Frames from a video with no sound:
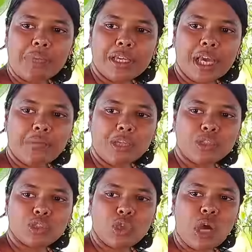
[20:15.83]
becoming
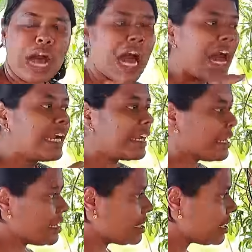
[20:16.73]
so
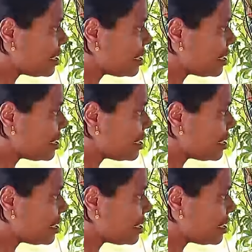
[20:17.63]
hardened,